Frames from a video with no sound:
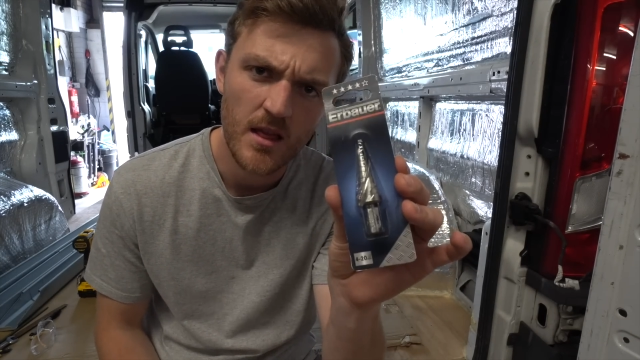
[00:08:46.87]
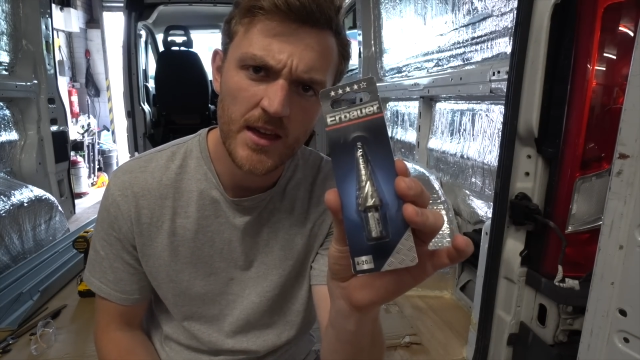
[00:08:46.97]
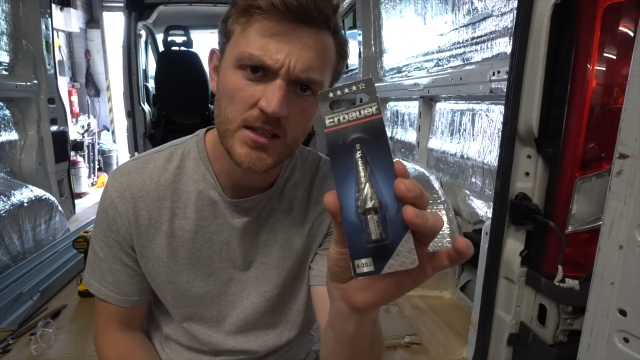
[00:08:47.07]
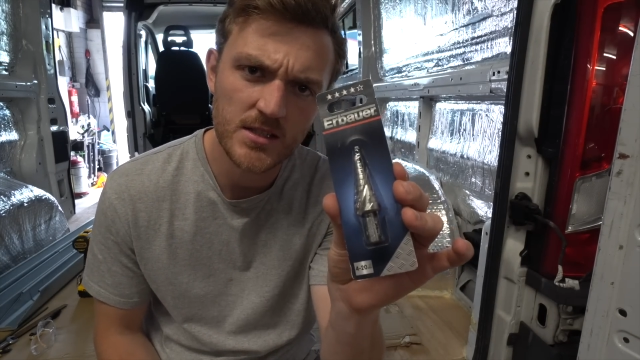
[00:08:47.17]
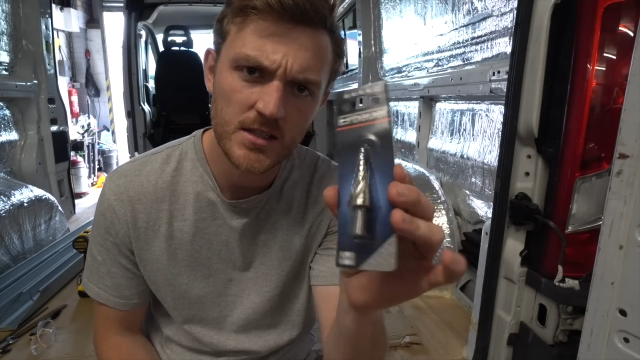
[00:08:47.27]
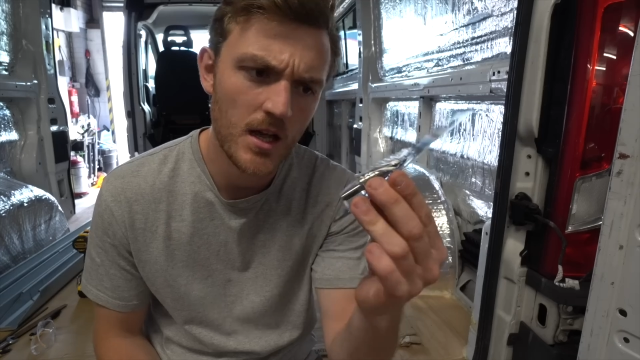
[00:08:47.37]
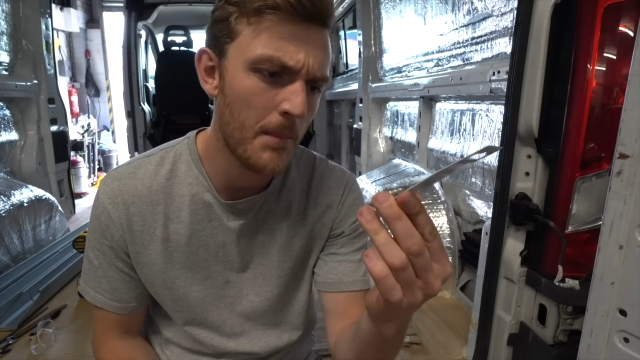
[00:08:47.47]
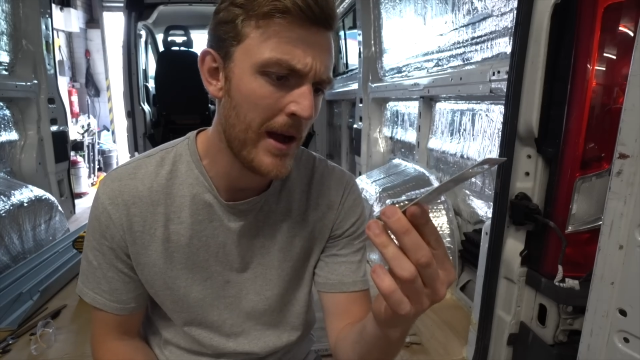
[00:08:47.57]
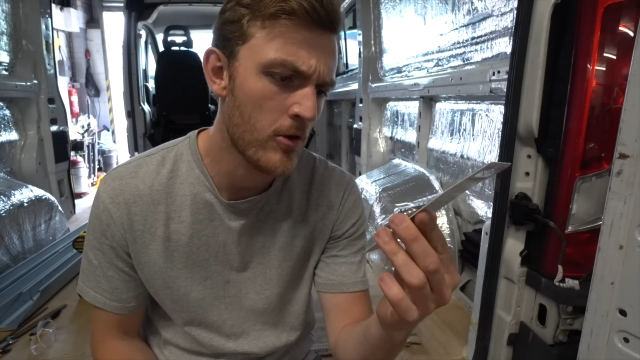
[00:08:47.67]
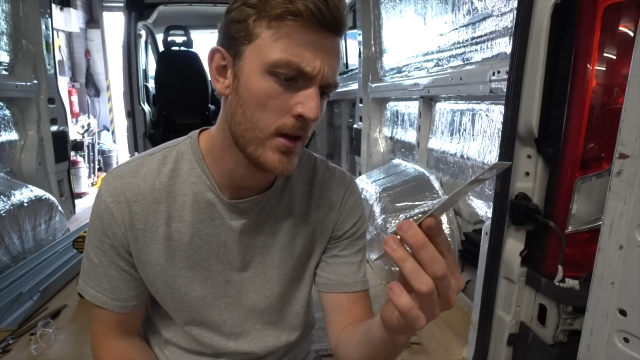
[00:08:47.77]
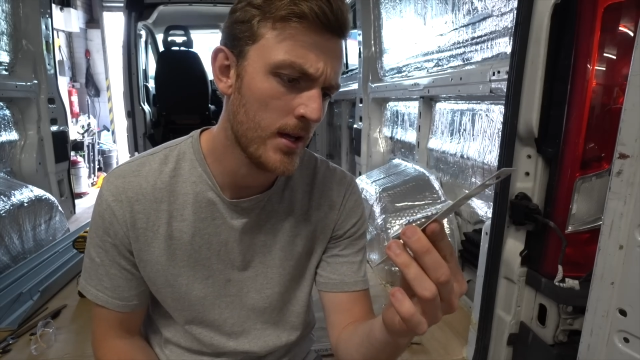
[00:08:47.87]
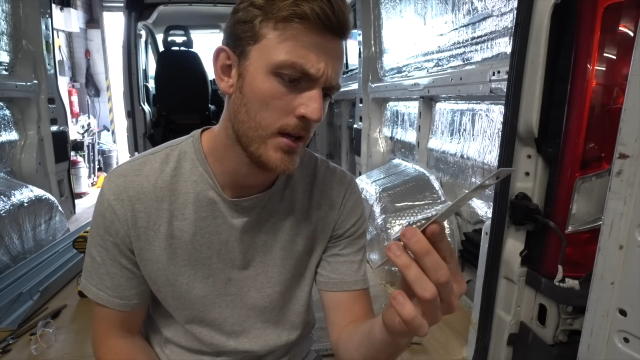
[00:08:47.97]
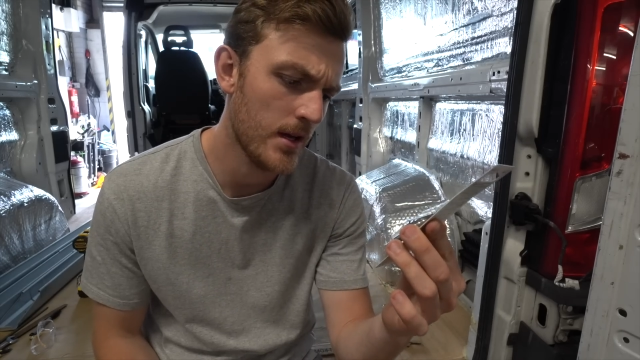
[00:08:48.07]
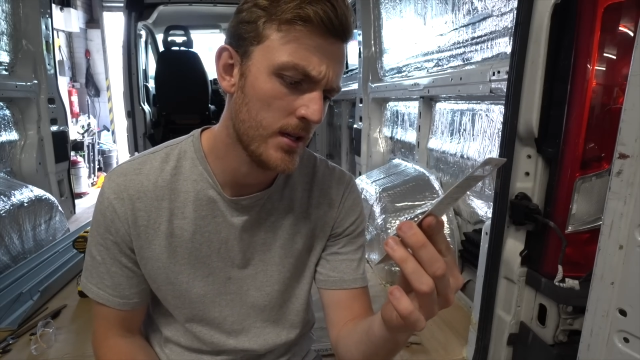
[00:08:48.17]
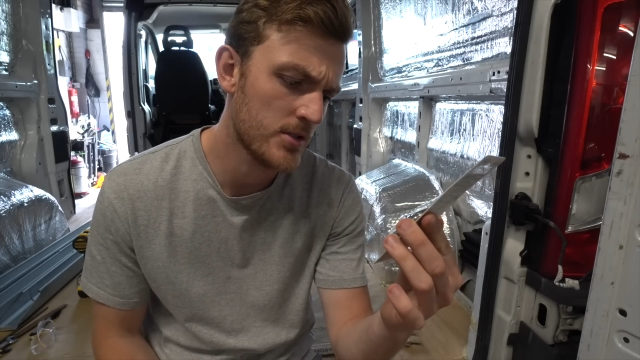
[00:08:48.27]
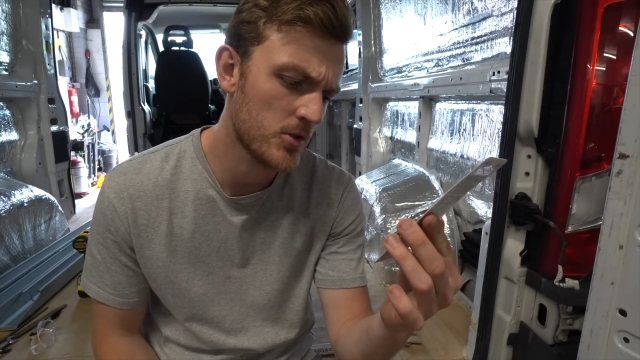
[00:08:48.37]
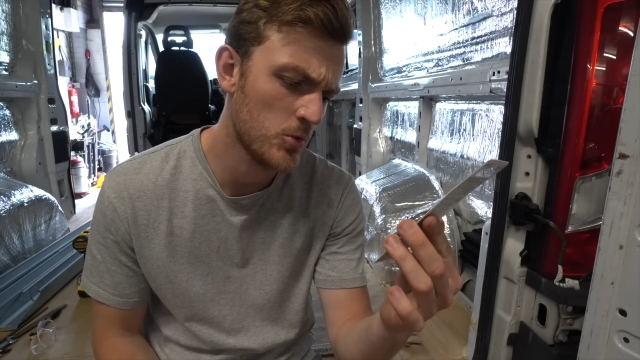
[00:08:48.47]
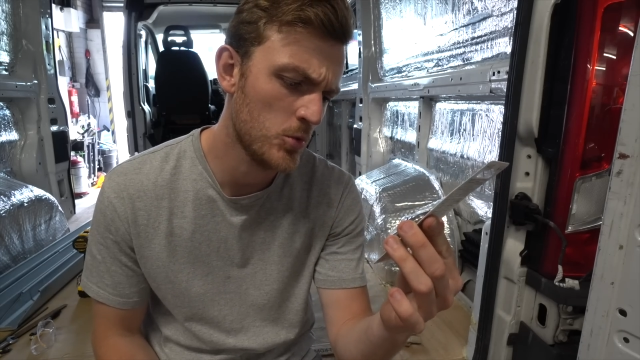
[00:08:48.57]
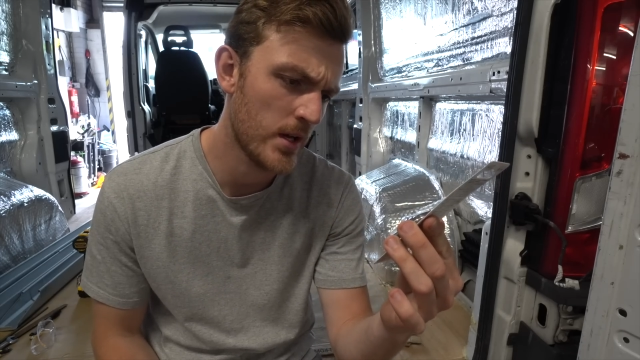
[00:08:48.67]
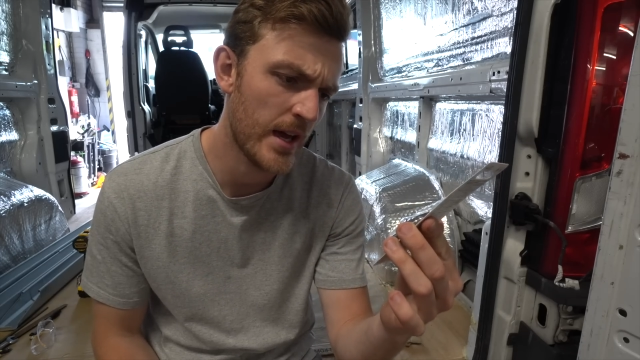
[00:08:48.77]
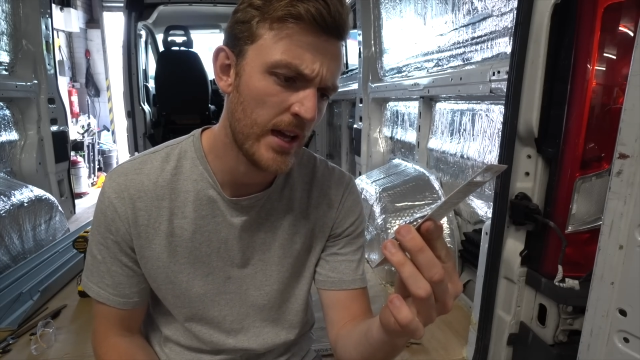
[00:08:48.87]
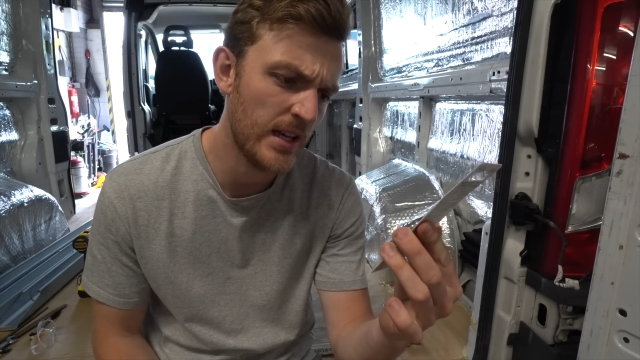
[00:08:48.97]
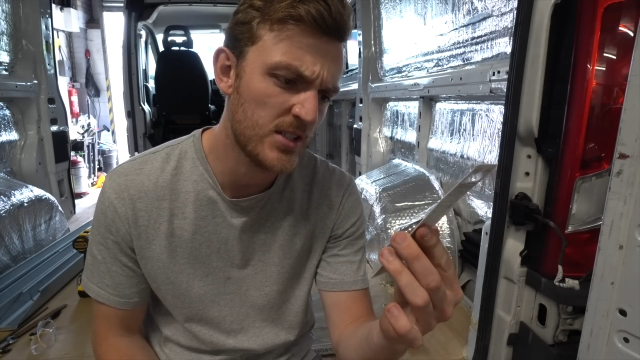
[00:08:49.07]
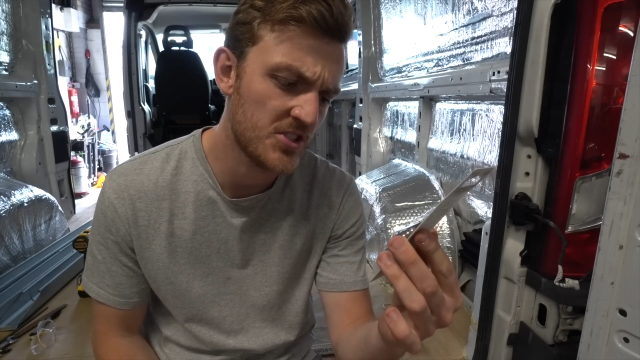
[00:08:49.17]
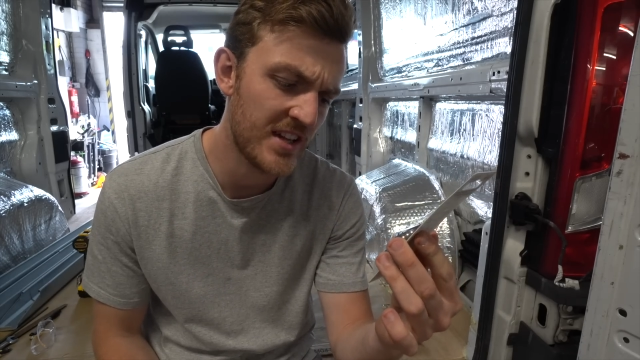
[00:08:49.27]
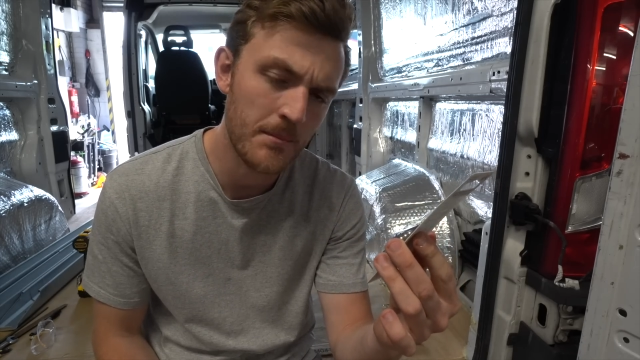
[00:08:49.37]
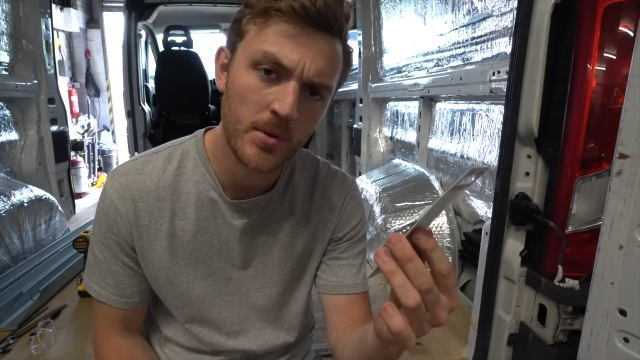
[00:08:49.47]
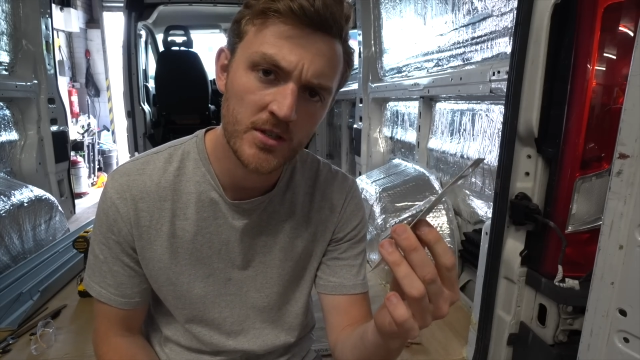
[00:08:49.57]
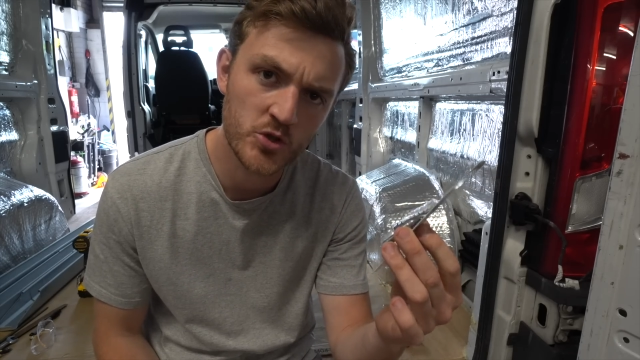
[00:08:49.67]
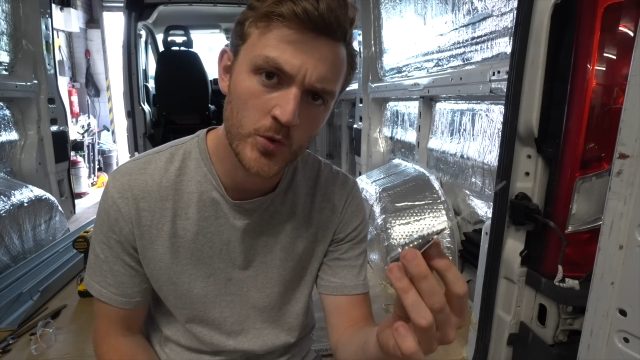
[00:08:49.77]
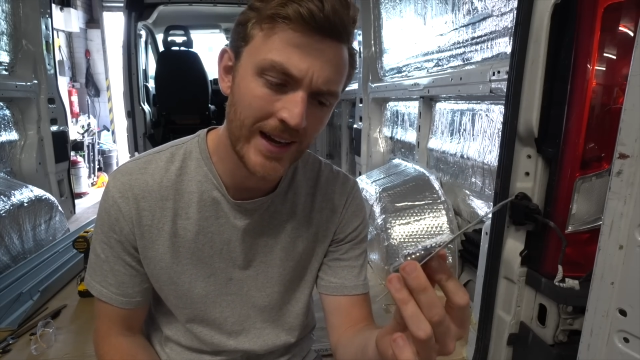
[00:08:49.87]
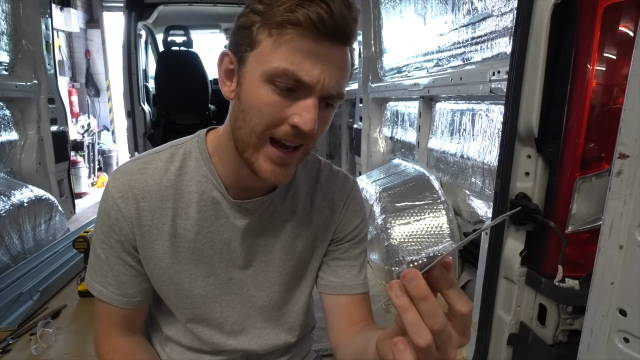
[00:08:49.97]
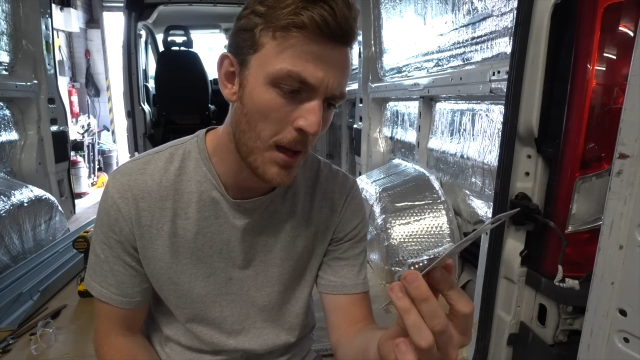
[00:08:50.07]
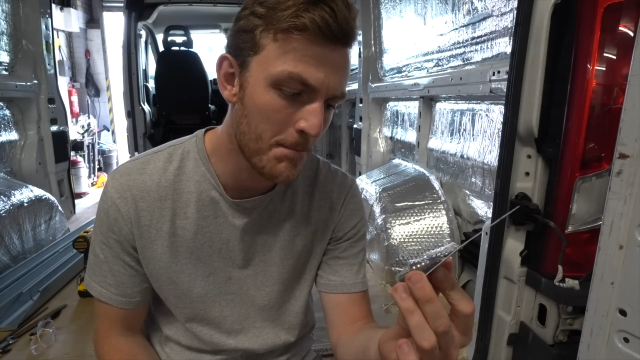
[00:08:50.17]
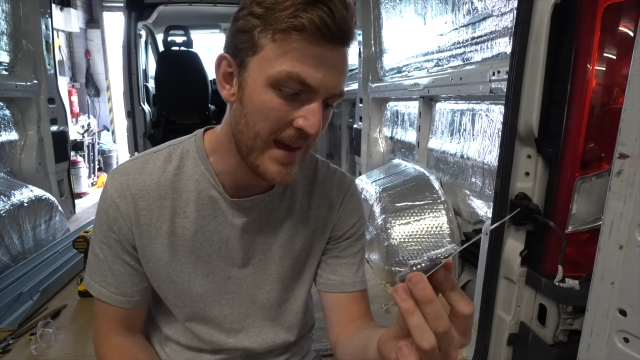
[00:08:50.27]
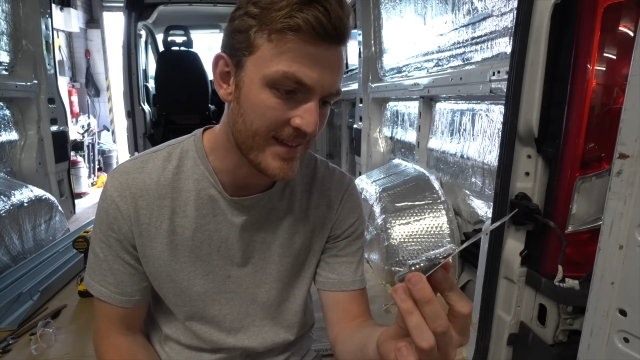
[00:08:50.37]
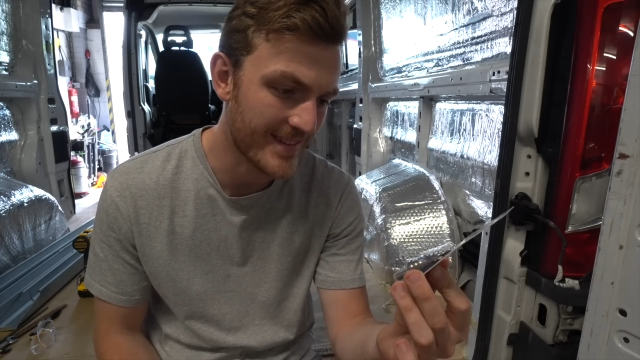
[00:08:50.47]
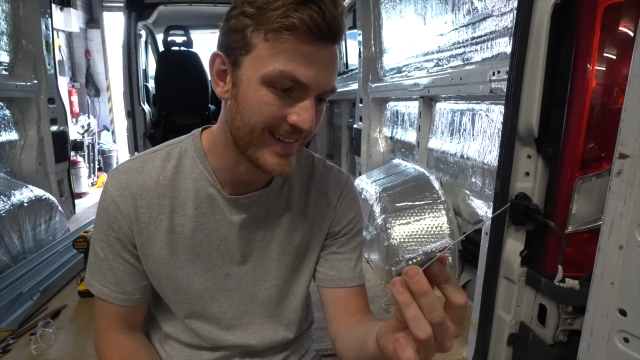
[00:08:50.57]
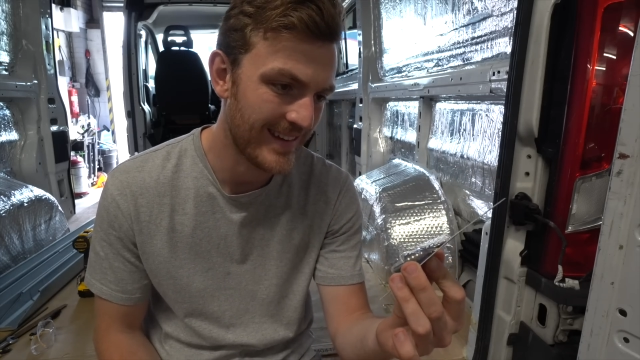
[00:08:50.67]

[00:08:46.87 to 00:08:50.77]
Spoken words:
This apparently is called a step drill bit.